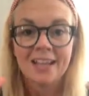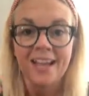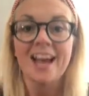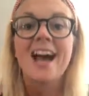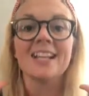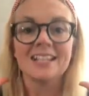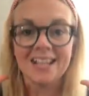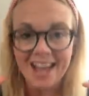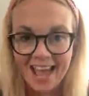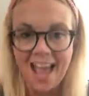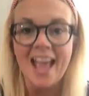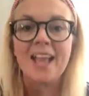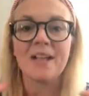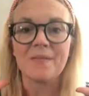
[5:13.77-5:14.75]
I said,
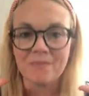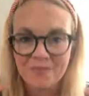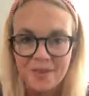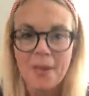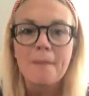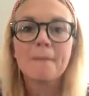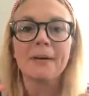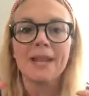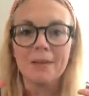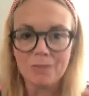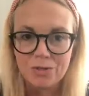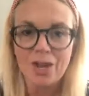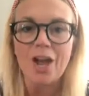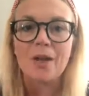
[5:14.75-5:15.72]
hey, my
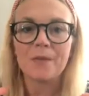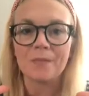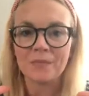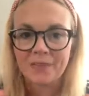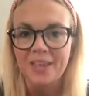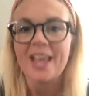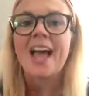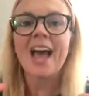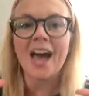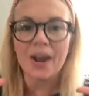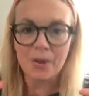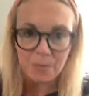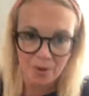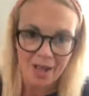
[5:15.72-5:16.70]
name's Joe,
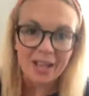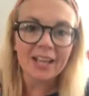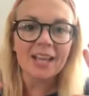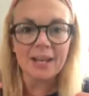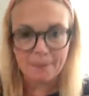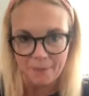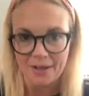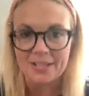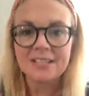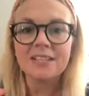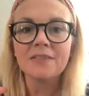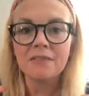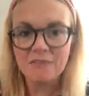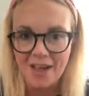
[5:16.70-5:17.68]
and I work in a
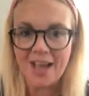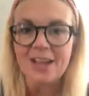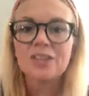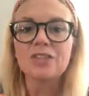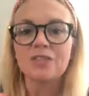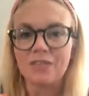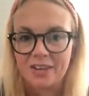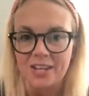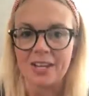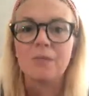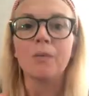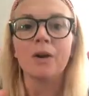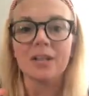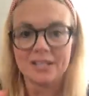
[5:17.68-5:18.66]
button
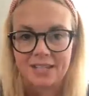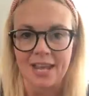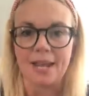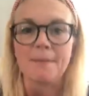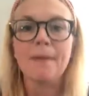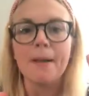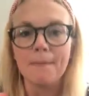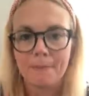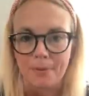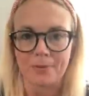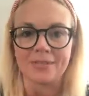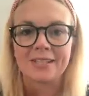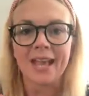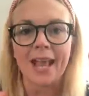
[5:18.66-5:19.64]
factory. One day my
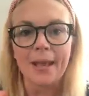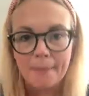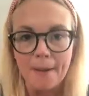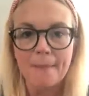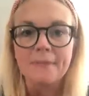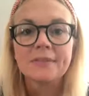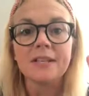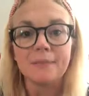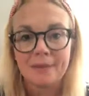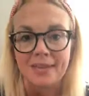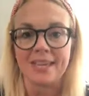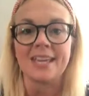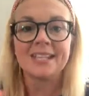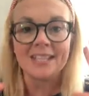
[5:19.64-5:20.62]
boss came up to
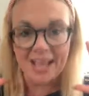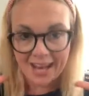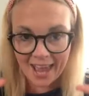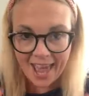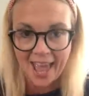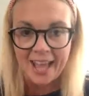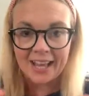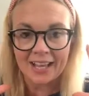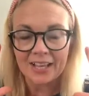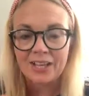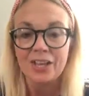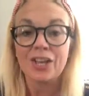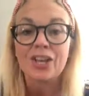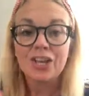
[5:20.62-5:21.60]
me. He said, hey,
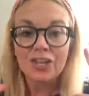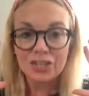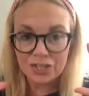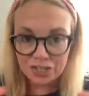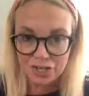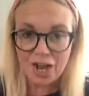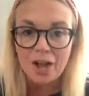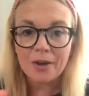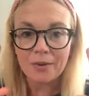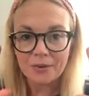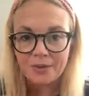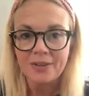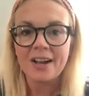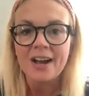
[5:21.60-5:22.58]

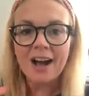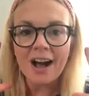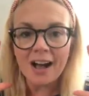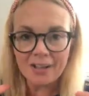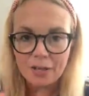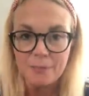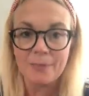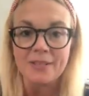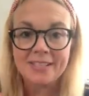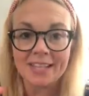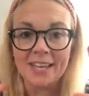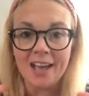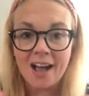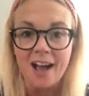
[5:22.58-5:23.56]
Joe, are you
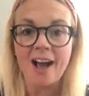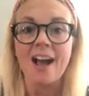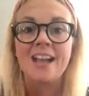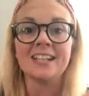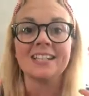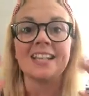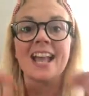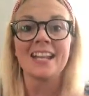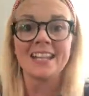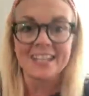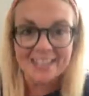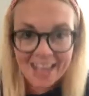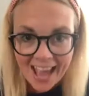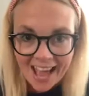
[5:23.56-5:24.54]
busy? I said,
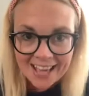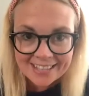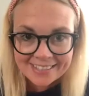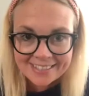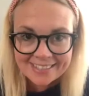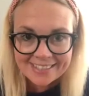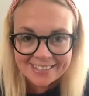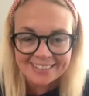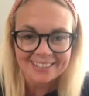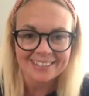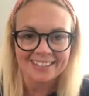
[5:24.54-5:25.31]
yes.